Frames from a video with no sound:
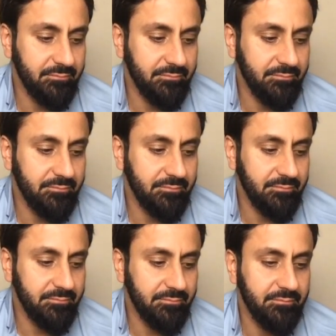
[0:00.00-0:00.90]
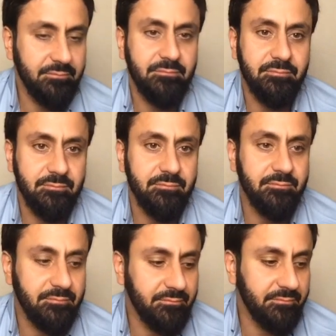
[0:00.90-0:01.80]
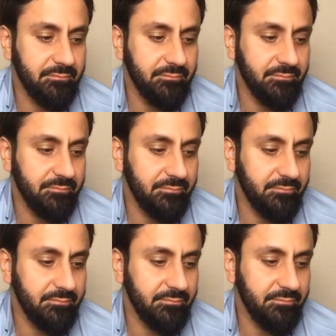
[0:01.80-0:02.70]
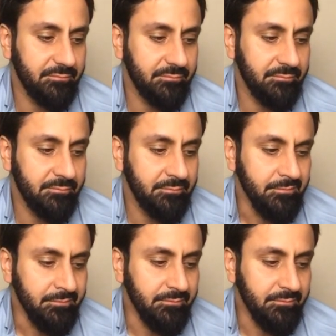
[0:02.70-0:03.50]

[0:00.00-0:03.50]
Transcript: No words are spoken by the person on screen.